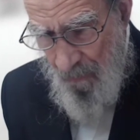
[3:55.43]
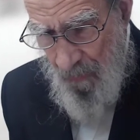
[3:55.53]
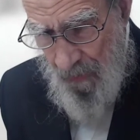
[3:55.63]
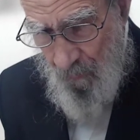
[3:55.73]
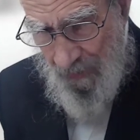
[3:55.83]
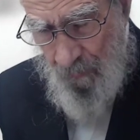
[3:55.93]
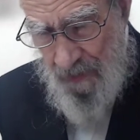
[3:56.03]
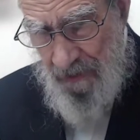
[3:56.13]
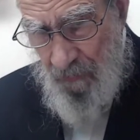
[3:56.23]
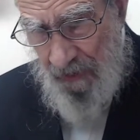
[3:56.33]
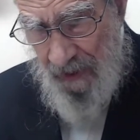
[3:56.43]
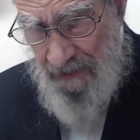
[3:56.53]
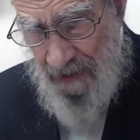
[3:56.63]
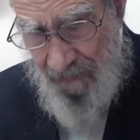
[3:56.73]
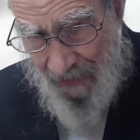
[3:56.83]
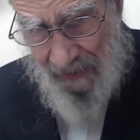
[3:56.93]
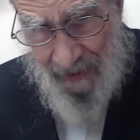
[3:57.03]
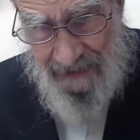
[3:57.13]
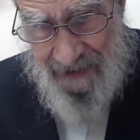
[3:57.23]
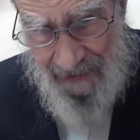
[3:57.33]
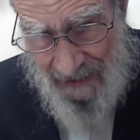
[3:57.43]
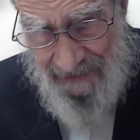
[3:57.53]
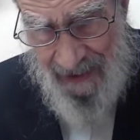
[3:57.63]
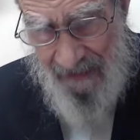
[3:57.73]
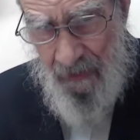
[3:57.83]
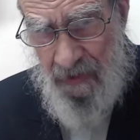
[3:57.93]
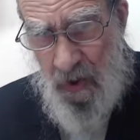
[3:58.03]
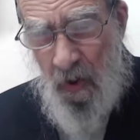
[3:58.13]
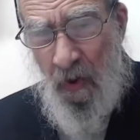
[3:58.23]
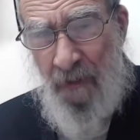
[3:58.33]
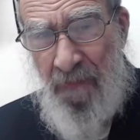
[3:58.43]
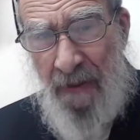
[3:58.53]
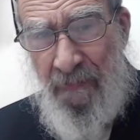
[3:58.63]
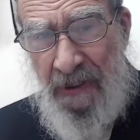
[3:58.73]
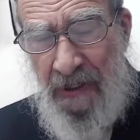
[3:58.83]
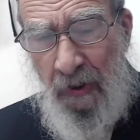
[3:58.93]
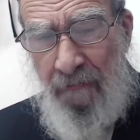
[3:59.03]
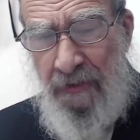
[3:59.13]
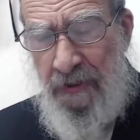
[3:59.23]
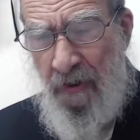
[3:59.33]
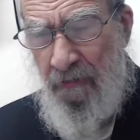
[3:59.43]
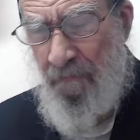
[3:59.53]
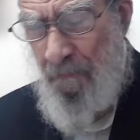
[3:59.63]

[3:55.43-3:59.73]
it. In what way does it recognize it? It recognizes it doesn't have a, a beginning of its own.